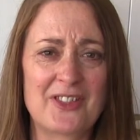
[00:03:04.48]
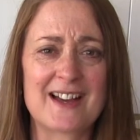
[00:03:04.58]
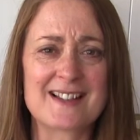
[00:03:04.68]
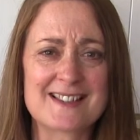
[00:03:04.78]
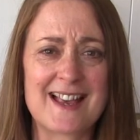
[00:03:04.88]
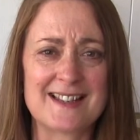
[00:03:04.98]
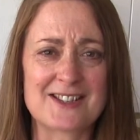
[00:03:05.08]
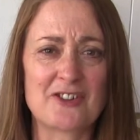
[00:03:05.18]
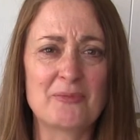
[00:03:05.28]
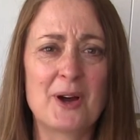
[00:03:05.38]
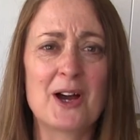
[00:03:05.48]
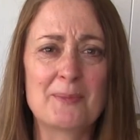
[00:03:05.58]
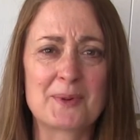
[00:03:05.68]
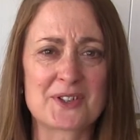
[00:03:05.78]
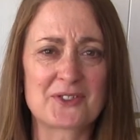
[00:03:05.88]
that sense of
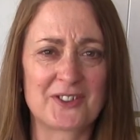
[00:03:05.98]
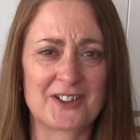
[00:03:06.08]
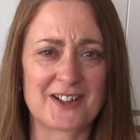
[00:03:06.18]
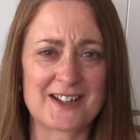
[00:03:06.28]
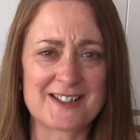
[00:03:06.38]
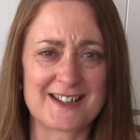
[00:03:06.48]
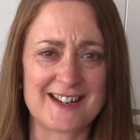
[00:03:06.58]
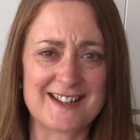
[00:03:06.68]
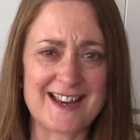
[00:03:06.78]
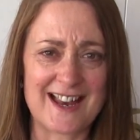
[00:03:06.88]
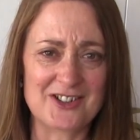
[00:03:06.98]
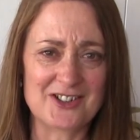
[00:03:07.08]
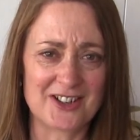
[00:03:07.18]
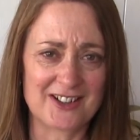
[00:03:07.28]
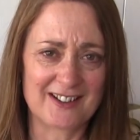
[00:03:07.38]
purposefulness and
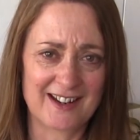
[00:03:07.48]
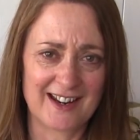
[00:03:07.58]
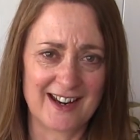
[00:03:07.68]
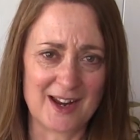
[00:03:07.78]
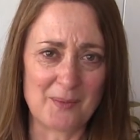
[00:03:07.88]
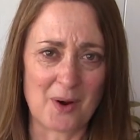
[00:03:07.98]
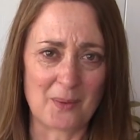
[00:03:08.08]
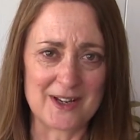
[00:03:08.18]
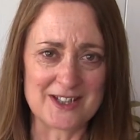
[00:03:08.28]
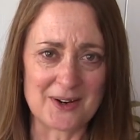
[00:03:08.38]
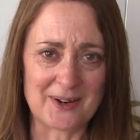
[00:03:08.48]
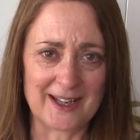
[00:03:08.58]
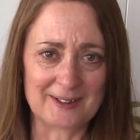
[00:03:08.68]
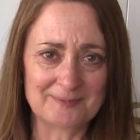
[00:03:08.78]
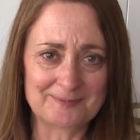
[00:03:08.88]
intention in what we're doing.